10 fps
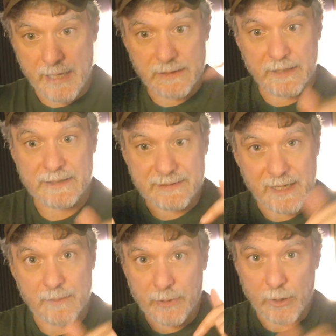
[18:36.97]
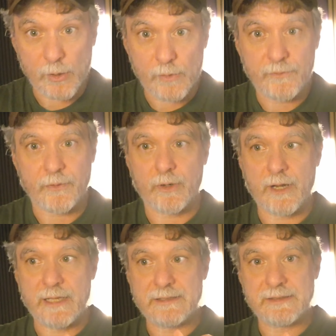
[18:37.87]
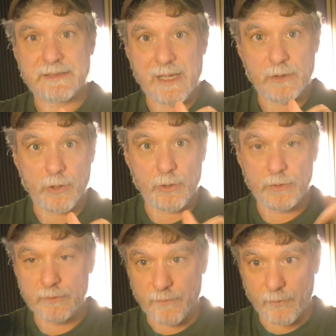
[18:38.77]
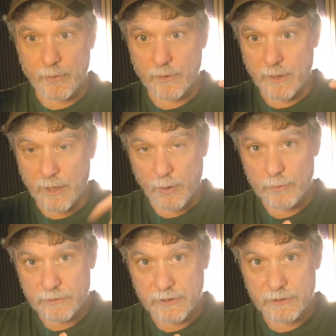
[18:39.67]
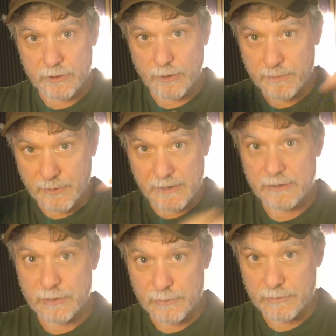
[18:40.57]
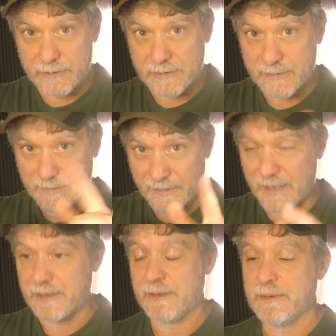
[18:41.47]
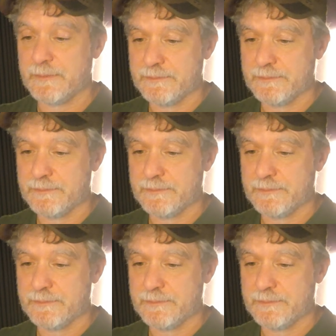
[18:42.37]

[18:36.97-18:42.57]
a link down below for a discount code for Hostinger. Please use it. Thank you.